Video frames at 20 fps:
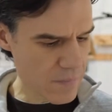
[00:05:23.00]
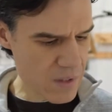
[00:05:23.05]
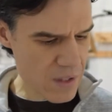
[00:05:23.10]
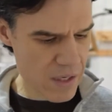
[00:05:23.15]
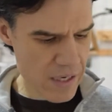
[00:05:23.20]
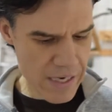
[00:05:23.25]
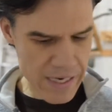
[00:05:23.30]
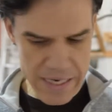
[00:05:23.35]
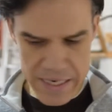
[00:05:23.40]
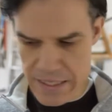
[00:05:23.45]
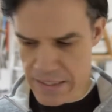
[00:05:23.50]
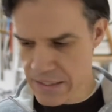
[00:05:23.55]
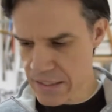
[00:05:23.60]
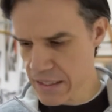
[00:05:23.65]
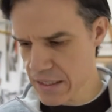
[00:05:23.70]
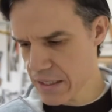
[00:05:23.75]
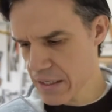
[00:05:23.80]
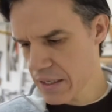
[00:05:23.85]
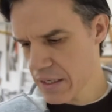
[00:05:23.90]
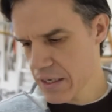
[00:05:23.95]

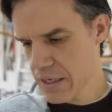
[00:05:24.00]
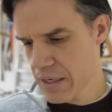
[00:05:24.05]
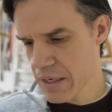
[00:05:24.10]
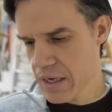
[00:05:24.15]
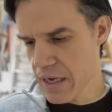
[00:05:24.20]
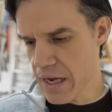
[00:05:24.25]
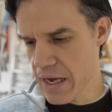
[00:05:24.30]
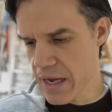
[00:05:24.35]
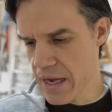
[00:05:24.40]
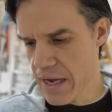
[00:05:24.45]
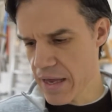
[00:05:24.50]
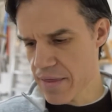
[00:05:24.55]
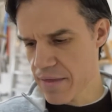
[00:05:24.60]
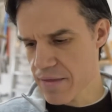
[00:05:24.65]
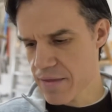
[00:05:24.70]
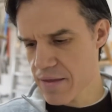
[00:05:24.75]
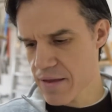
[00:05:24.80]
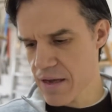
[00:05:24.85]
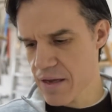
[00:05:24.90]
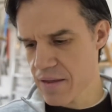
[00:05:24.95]
And I
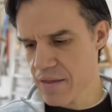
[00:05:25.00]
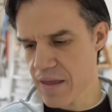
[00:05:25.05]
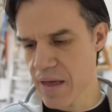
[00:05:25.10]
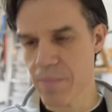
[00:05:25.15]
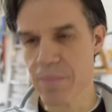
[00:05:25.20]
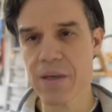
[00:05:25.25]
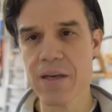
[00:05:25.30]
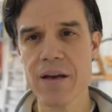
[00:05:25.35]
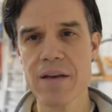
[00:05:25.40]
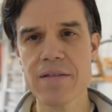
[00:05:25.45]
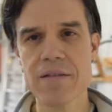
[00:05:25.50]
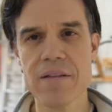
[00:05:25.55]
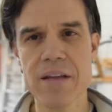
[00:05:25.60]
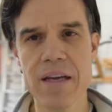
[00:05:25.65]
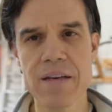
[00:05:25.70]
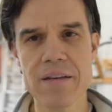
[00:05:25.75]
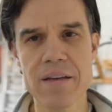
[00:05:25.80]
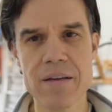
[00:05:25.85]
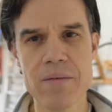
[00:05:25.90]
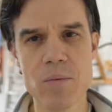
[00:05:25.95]
think that because of
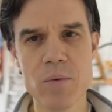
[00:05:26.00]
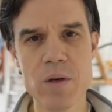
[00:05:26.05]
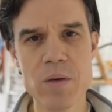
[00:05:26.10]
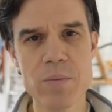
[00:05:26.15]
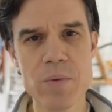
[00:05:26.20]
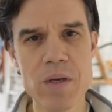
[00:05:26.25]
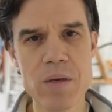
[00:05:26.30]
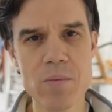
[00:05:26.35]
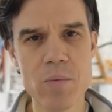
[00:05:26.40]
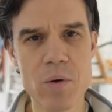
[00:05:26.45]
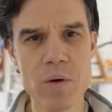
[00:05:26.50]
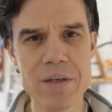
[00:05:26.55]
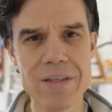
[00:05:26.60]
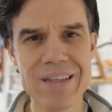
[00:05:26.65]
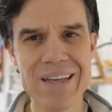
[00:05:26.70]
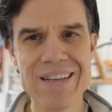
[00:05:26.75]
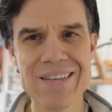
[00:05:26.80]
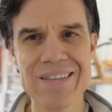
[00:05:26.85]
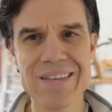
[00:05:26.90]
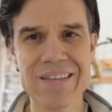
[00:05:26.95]
that wood being more
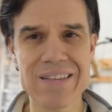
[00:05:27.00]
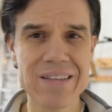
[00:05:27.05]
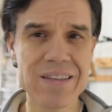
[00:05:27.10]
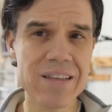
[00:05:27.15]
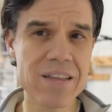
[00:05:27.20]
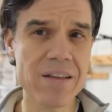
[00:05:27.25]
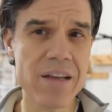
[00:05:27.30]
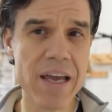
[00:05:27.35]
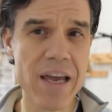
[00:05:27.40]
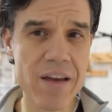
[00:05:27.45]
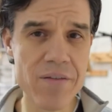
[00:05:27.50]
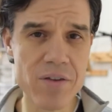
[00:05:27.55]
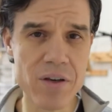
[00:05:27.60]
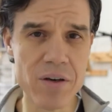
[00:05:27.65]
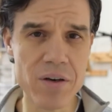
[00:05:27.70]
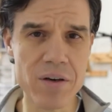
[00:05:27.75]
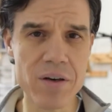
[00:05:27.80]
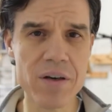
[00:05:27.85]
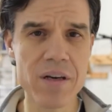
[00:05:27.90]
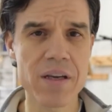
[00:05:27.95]
dense, it's a little
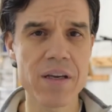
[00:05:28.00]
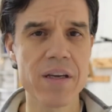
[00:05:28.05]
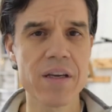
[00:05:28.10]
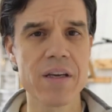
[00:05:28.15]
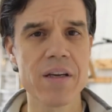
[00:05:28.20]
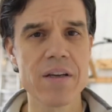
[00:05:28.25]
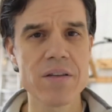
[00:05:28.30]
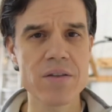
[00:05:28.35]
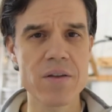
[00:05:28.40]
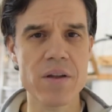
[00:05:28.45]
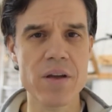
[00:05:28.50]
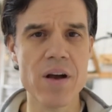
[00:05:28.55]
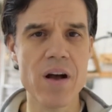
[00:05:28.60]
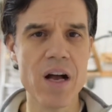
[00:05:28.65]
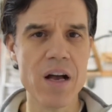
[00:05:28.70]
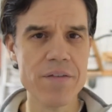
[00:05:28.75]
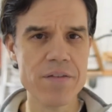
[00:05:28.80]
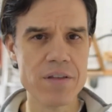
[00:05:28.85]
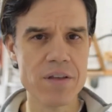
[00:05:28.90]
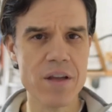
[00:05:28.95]
heavier. So they
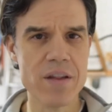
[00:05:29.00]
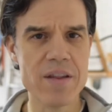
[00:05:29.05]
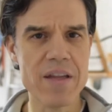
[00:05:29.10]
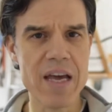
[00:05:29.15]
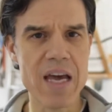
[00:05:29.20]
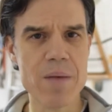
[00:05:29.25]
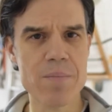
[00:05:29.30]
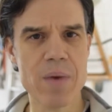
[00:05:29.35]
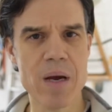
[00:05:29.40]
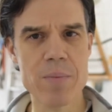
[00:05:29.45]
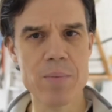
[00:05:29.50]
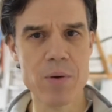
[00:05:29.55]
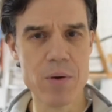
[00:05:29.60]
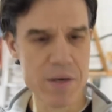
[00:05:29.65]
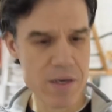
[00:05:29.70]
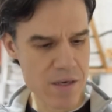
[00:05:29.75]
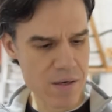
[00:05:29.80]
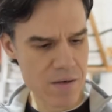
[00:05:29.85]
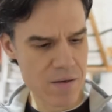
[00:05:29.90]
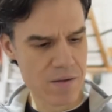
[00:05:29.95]
offset that by
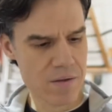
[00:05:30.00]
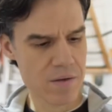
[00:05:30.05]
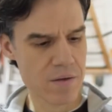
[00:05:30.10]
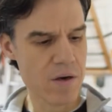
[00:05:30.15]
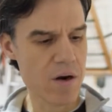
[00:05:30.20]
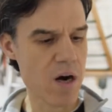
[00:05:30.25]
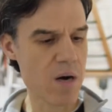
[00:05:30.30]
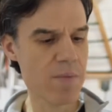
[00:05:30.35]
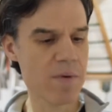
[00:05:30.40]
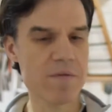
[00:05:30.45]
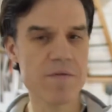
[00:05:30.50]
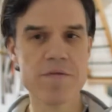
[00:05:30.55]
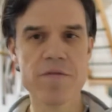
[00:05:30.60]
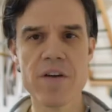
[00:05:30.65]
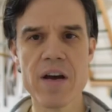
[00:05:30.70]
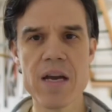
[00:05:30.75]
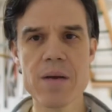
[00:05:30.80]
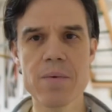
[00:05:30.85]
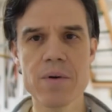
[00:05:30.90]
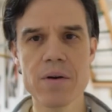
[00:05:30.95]
putting the carbon
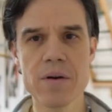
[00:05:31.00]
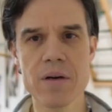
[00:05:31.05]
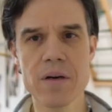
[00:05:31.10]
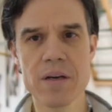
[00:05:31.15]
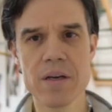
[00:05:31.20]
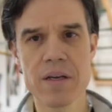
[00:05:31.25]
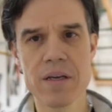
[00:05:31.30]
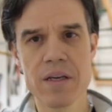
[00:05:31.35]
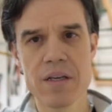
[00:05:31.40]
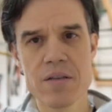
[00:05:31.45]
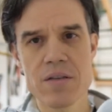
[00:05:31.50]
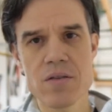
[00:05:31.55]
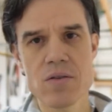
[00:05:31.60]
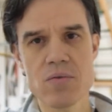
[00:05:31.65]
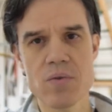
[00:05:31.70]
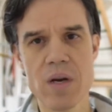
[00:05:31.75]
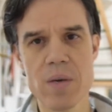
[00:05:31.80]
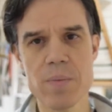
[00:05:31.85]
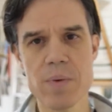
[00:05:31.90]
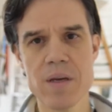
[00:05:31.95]
fiber
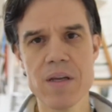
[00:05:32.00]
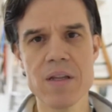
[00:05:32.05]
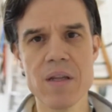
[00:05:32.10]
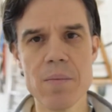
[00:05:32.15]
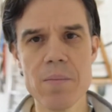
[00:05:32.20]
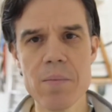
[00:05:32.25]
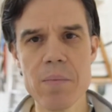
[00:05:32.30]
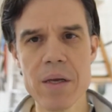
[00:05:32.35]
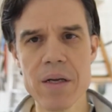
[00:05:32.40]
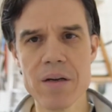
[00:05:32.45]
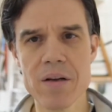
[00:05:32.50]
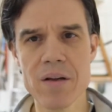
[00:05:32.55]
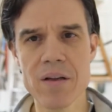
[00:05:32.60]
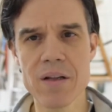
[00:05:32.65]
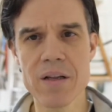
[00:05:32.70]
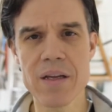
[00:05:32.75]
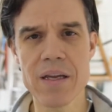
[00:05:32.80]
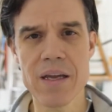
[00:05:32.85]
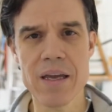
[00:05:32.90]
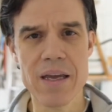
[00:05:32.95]
strip in the
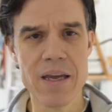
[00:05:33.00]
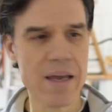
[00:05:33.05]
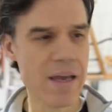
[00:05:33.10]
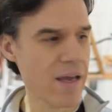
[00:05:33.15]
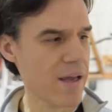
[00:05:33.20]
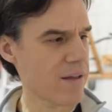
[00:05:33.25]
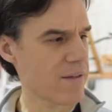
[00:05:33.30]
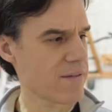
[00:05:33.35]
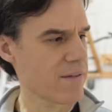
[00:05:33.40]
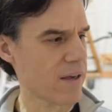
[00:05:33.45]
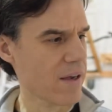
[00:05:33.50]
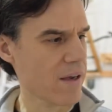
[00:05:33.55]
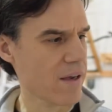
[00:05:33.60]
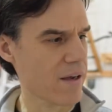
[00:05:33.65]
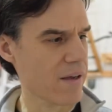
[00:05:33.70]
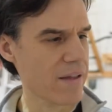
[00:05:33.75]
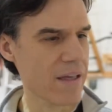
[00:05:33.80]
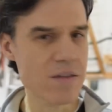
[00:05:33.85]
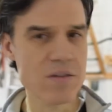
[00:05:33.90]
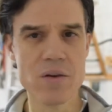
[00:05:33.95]
middle, and
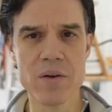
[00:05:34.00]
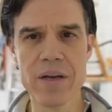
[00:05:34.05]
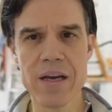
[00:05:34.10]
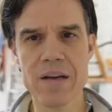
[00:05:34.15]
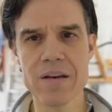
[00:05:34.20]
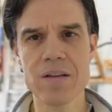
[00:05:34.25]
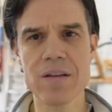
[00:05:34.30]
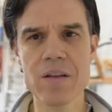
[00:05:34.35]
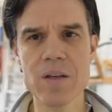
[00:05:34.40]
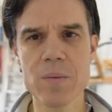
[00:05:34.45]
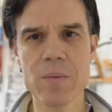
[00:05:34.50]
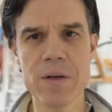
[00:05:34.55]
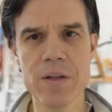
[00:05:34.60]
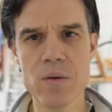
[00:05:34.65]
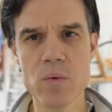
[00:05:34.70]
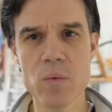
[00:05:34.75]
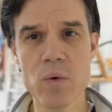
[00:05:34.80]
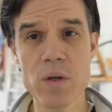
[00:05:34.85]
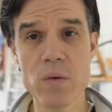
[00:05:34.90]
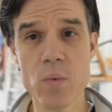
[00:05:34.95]
that took out a little bit of
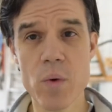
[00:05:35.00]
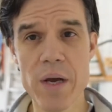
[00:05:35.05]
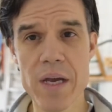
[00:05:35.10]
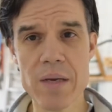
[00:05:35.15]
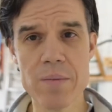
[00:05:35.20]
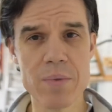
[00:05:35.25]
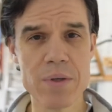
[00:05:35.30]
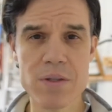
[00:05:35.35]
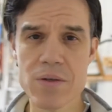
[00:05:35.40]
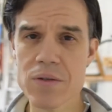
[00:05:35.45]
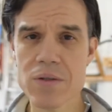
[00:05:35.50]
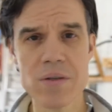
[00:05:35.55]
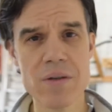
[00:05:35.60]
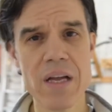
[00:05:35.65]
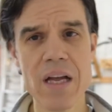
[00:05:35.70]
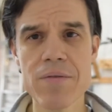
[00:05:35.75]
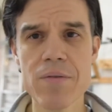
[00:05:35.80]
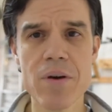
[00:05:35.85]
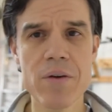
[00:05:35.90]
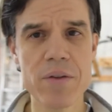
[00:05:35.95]
the wood weight, but you still
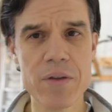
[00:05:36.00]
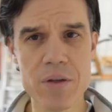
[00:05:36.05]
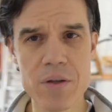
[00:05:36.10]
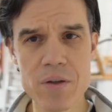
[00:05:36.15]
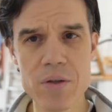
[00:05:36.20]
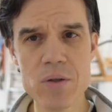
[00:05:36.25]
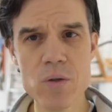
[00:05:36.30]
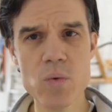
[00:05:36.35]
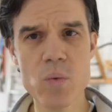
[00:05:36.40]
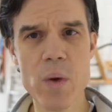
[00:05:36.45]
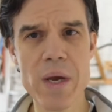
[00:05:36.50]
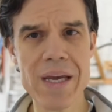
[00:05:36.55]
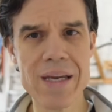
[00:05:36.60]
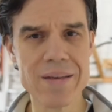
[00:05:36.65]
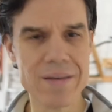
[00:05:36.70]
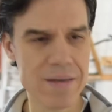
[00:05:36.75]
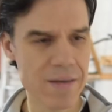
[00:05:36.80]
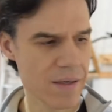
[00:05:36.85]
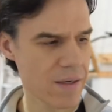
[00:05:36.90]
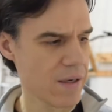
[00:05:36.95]
have all the glue
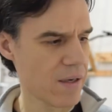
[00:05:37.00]
weight.